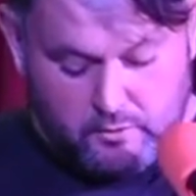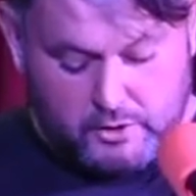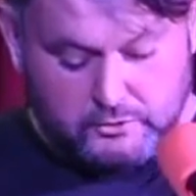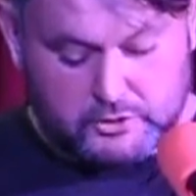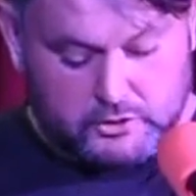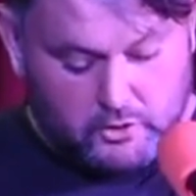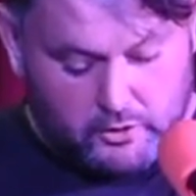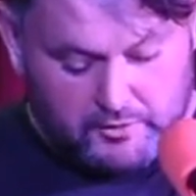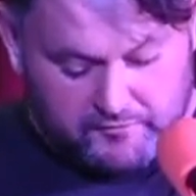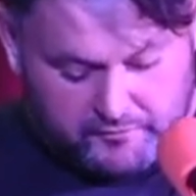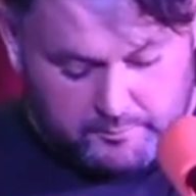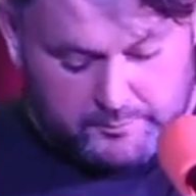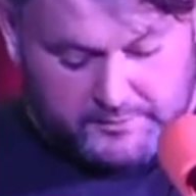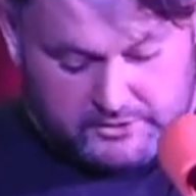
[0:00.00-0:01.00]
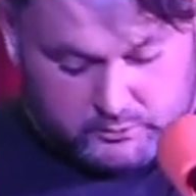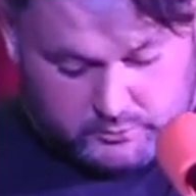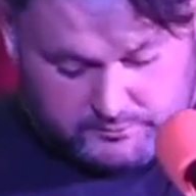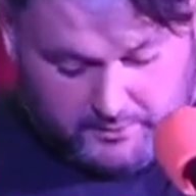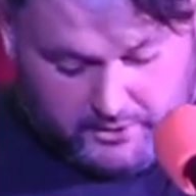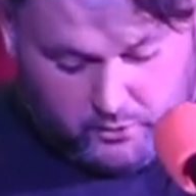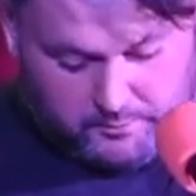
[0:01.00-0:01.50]
around the corner from base
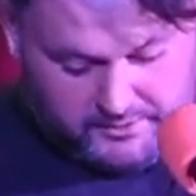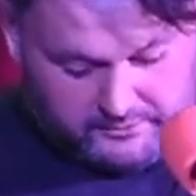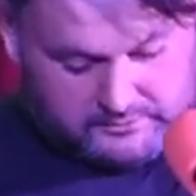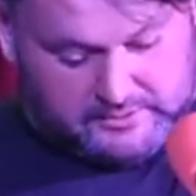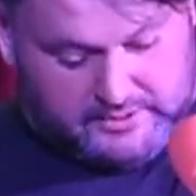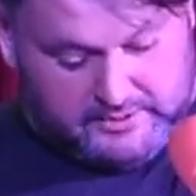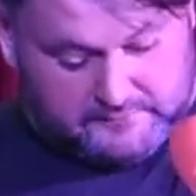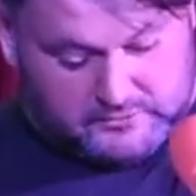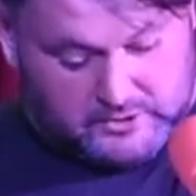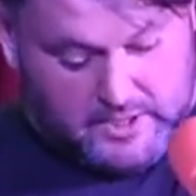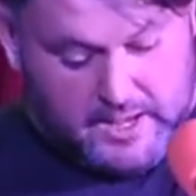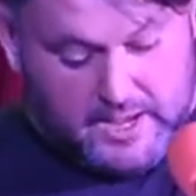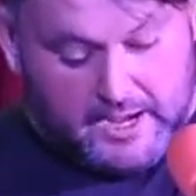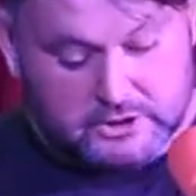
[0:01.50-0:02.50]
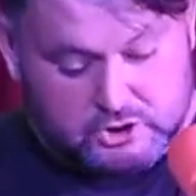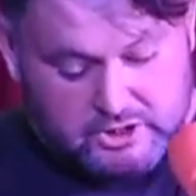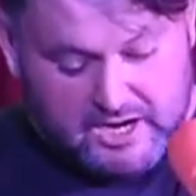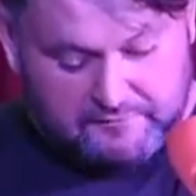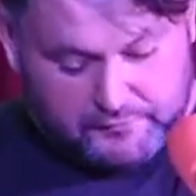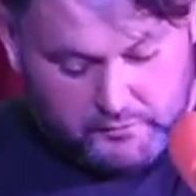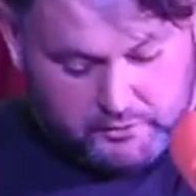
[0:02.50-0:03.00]
was my old mate Dave's, a
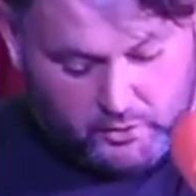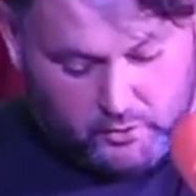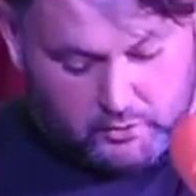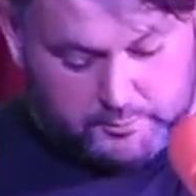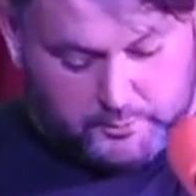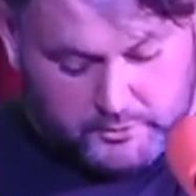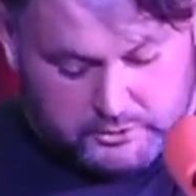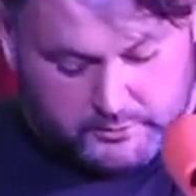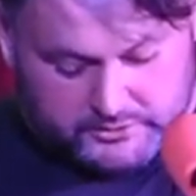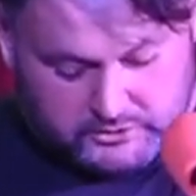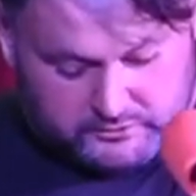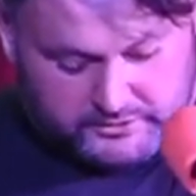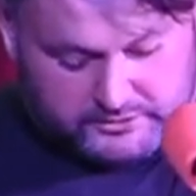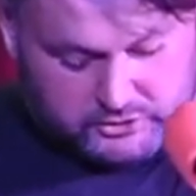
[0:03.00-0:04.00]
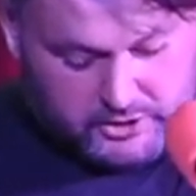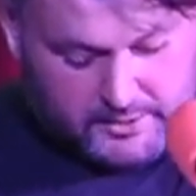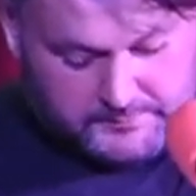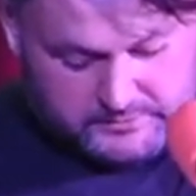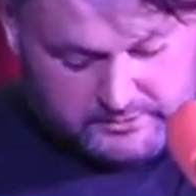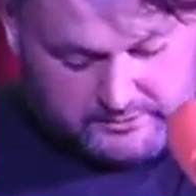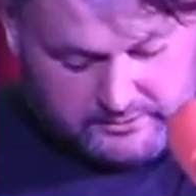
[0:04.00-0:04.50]
chef who'd owned Brunswick Street
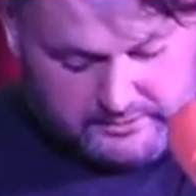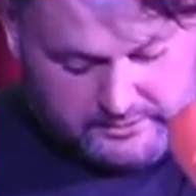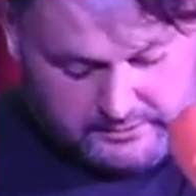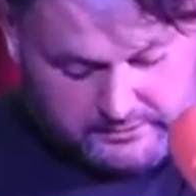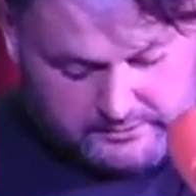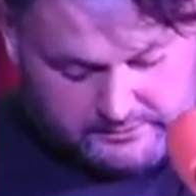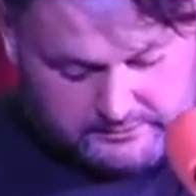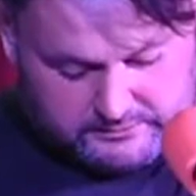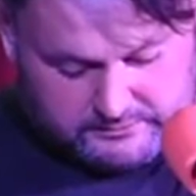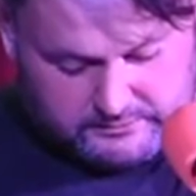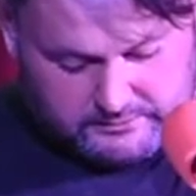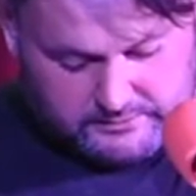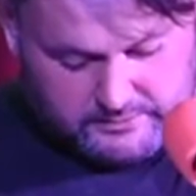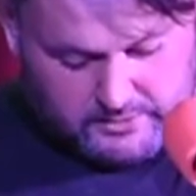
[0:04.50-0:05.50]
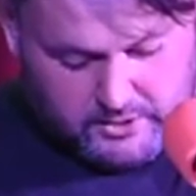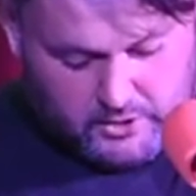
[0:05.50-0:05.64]
shops in the 80s,